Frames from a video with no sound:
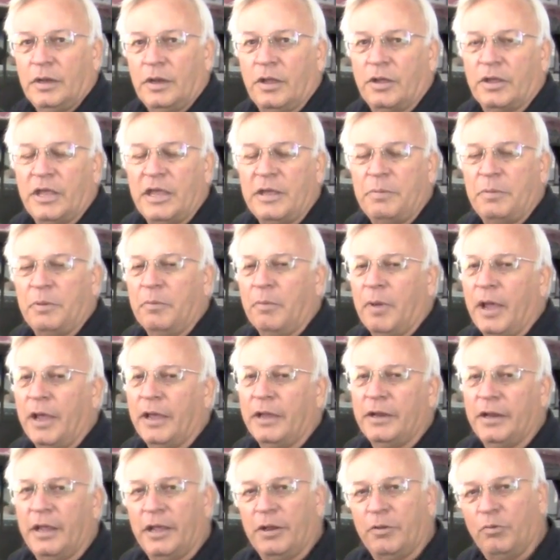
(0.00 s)
Now keep in
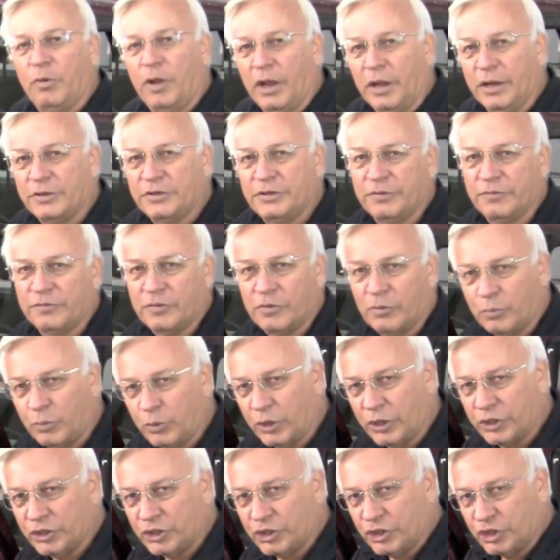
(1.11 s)
mind, a relative
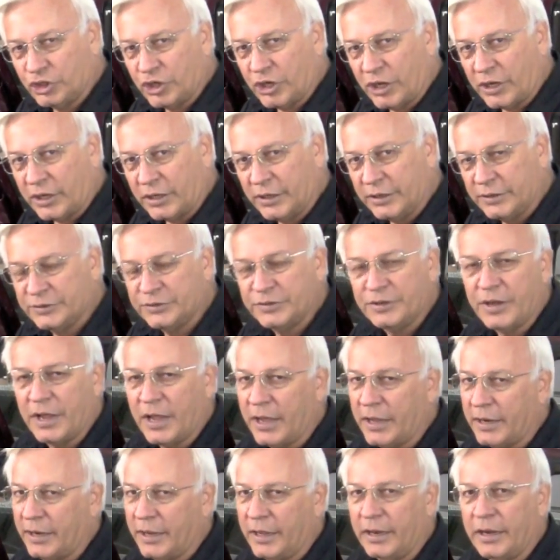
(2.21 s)
compression check is
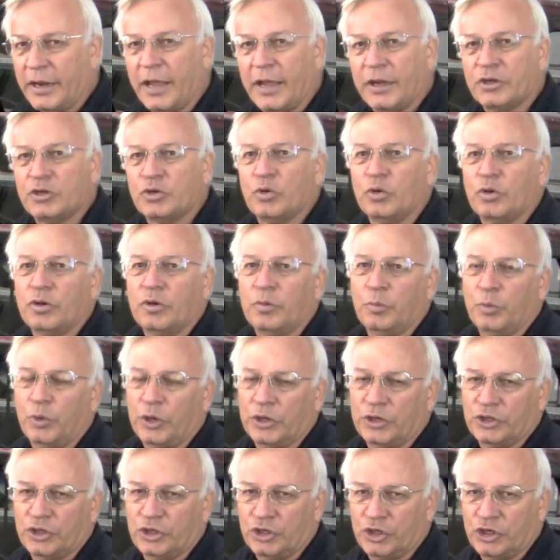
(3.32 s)
not an actual
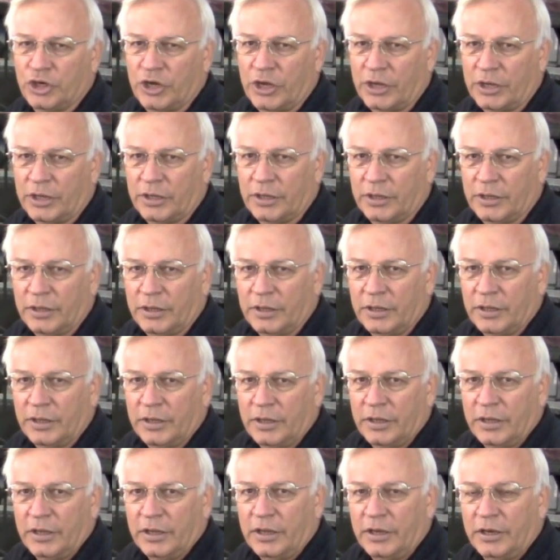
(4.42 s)
compression check.
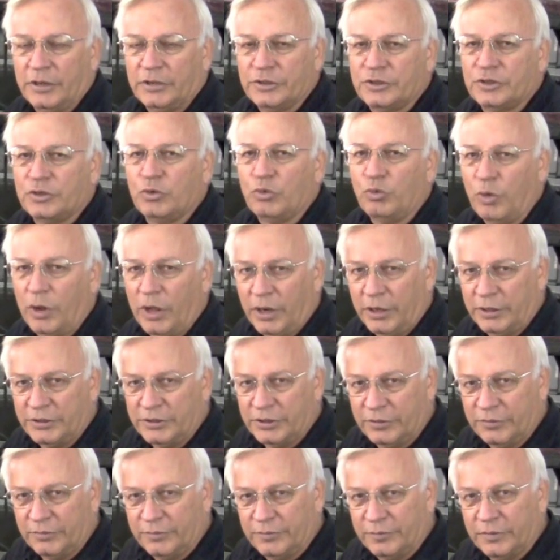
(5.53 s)
It is
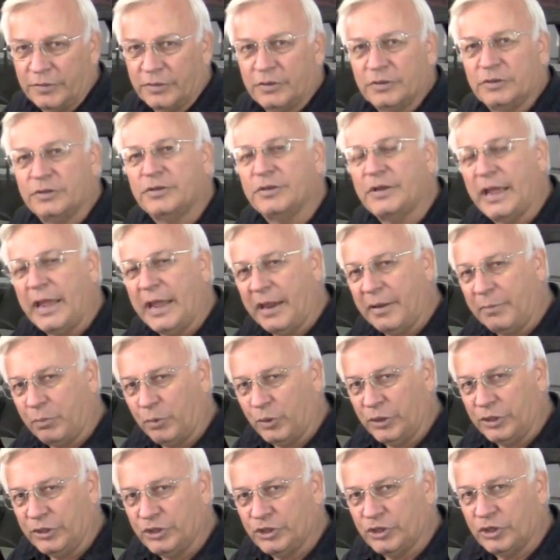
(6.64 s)
relative to
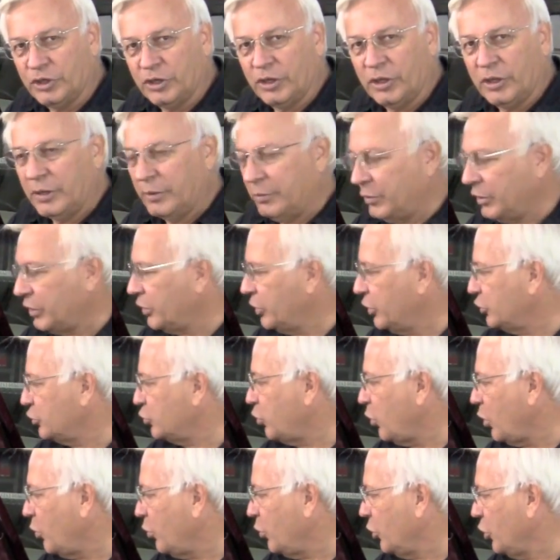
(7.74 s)
amperage
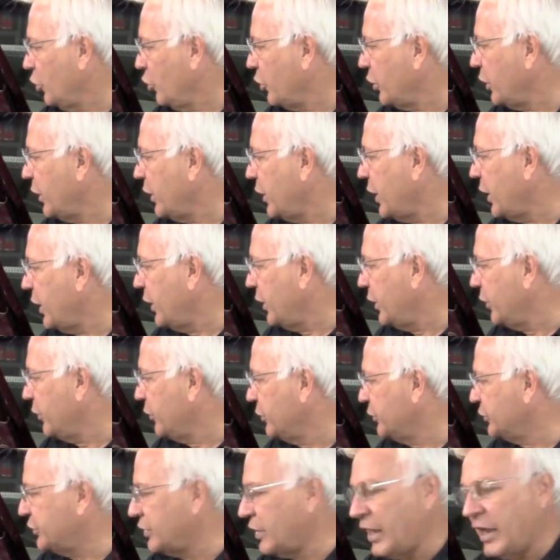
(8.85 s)
because what we're looking at here
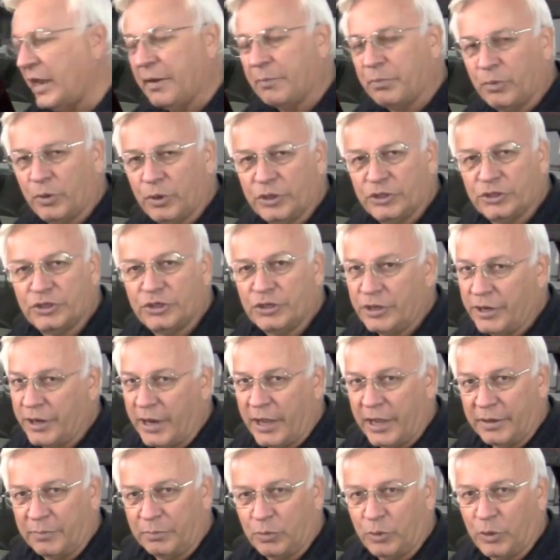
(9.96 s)
is amperage,
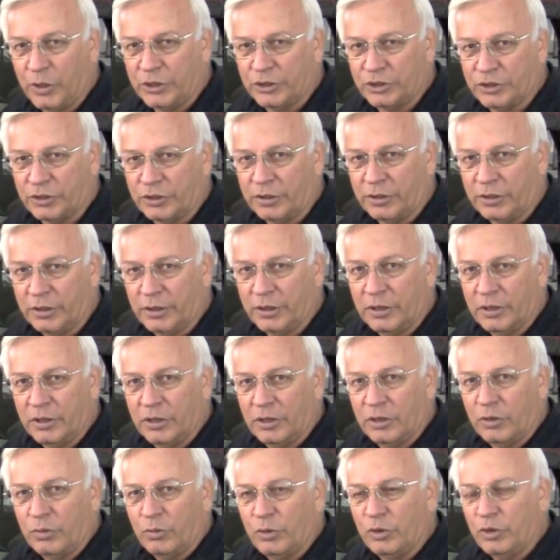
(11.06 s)
not pressure.
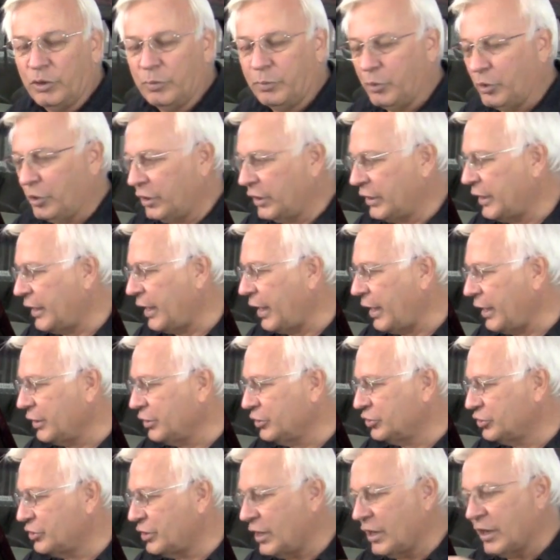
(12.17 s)
When you put a
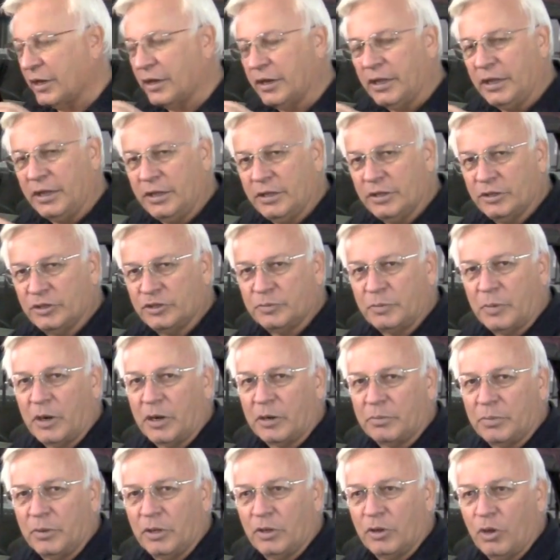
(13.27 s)
gauge down in the
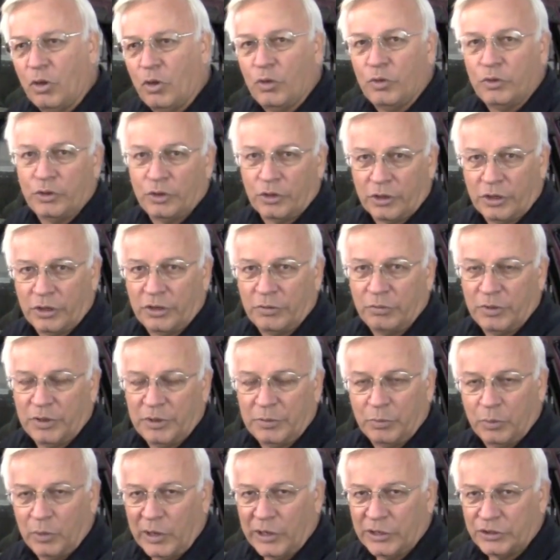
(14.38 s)
spark plug hole, you're going to
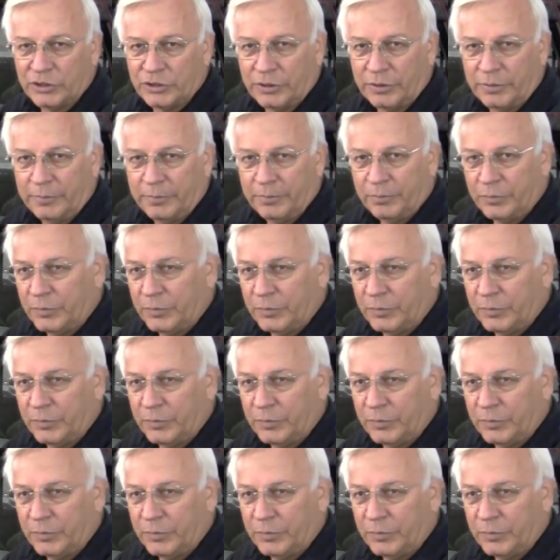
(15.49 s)
read pressure.